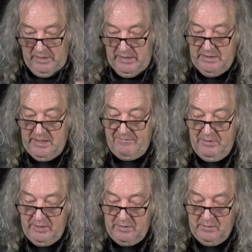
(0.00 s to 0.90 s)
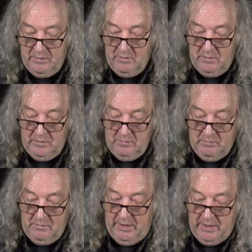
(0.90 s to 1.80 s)
is evident,
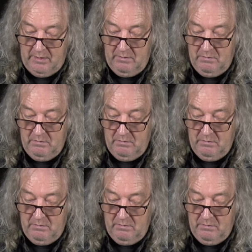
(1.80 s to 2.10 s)
you know,